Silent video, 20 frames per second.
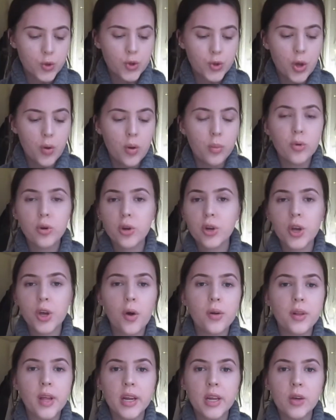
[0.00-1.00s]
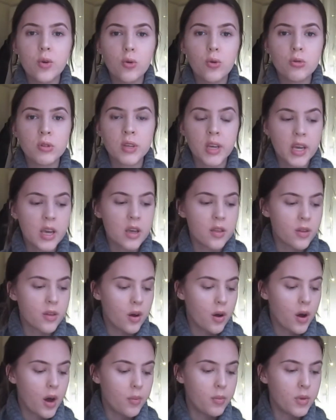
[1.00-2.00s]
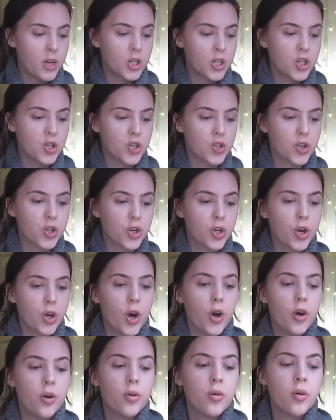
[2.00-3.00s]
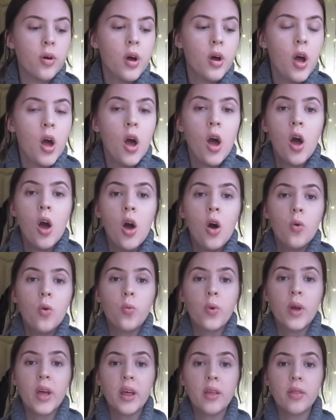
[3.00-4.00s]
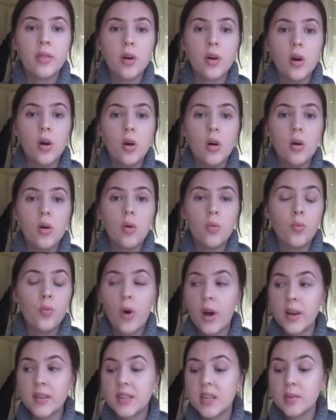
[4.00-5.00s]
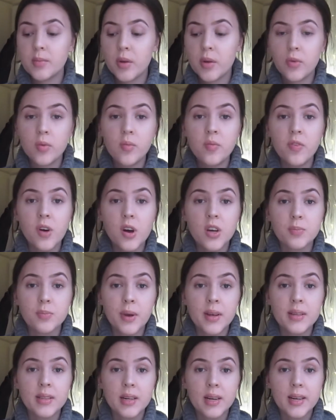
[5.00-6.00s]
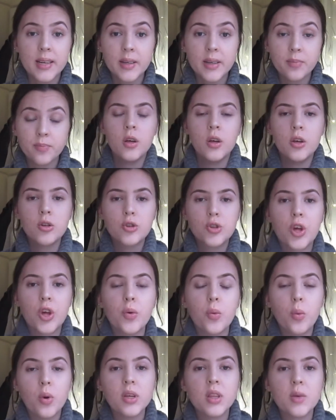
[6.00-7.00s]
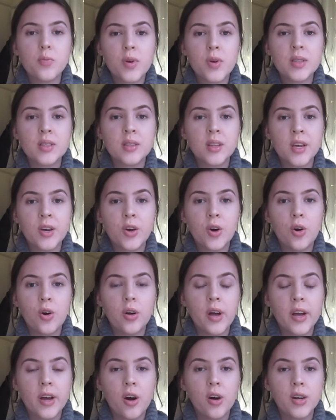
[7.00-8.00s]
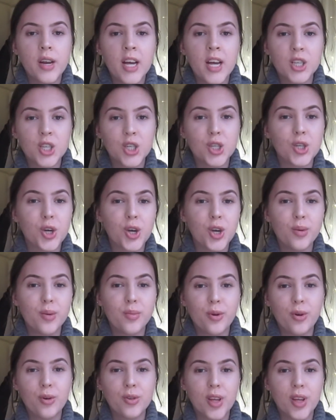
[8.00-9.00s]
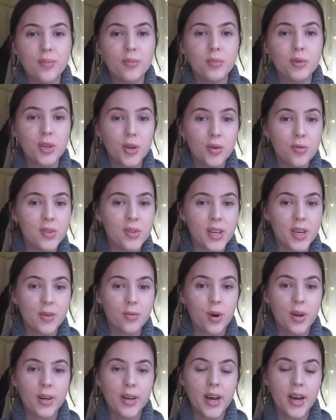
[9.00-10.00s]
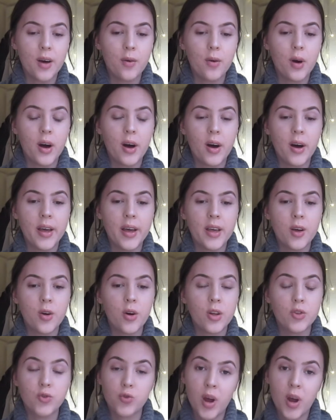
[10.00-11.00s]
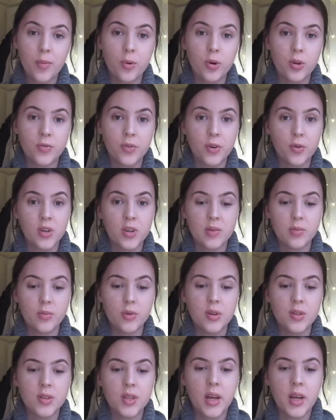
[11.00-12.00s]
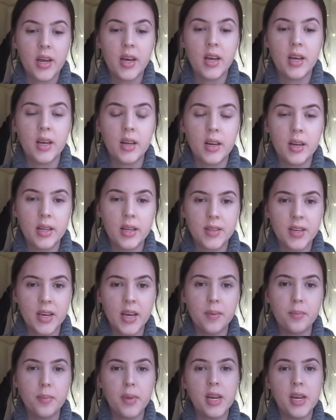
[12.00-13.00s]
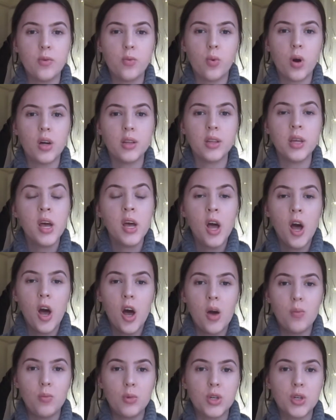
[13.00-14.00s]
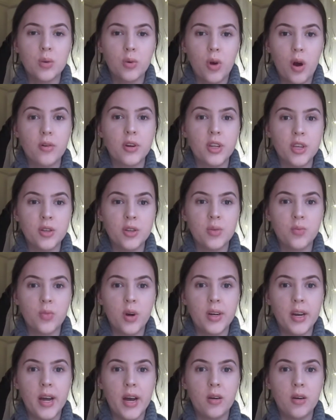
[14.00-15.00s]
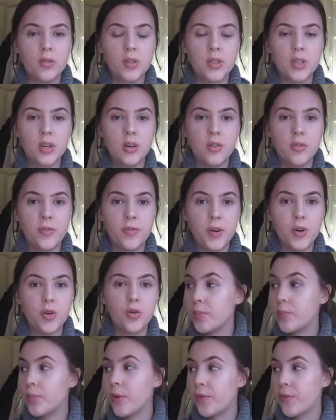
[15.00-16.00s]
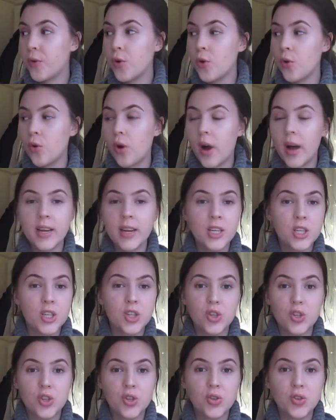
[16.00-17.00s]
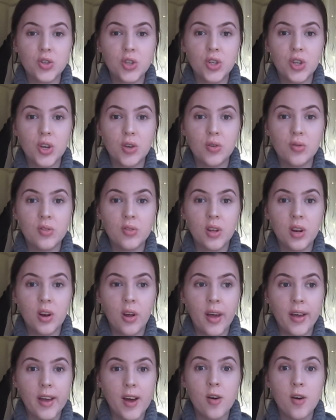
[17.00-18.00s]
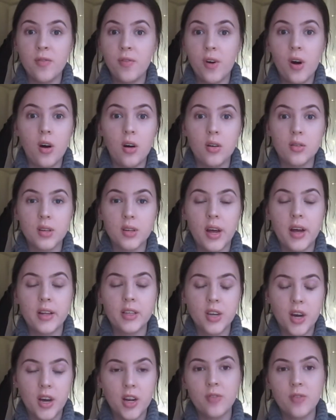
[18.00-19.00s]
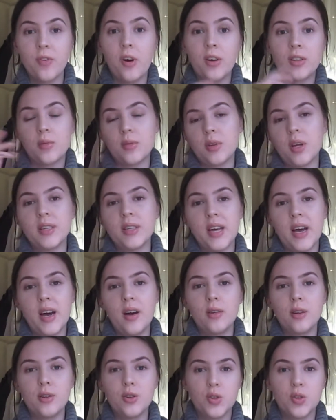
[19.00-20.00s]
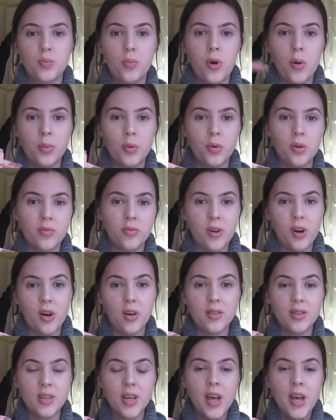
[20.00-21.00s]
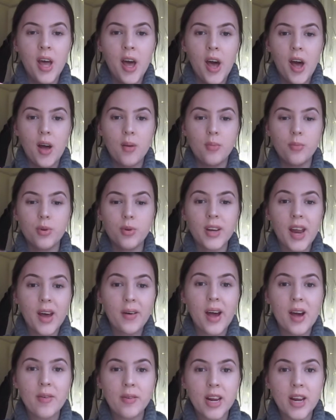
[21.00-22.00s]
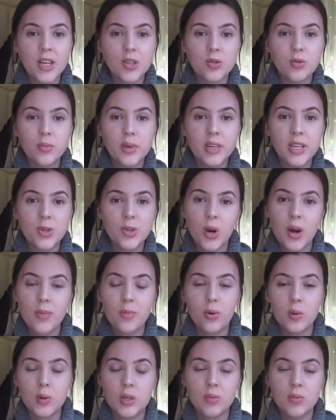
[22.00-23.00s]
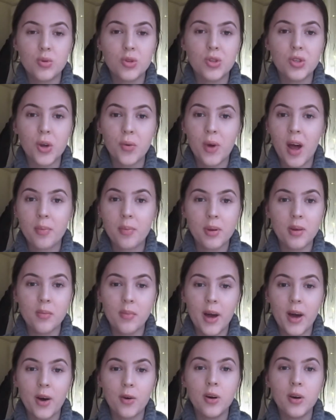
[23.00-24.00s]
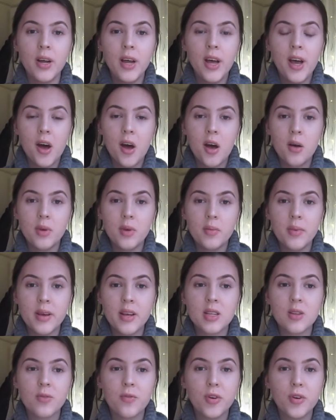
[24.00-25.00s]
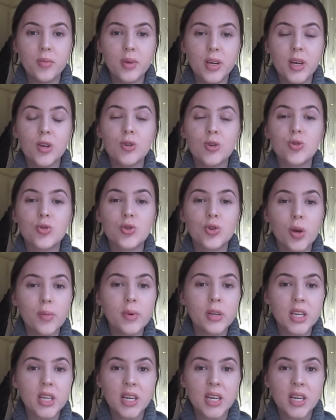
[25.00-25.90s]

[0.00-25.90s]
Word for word: so I'm not going to go in any order either I'm literally just going to go with what I see in my room first basically. So one of the presents I got, I can't actually show you because I'm using it right now. I got a tripod for Christmas, like a it's like a mini one, um, which I'm currently using right now to film. Before, I literally just used to use like a vase. I'd turn a vase upside down and just pop you on a vase. Um, but now I have an actual mini tripod, which I'm so happy about. Um, it makes filming so much